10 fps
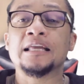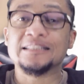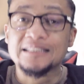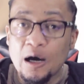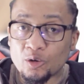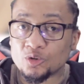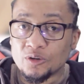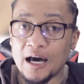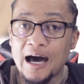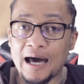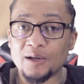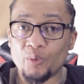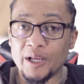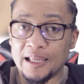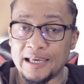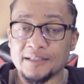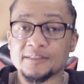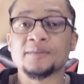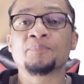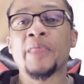down to the hardware
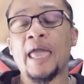layers,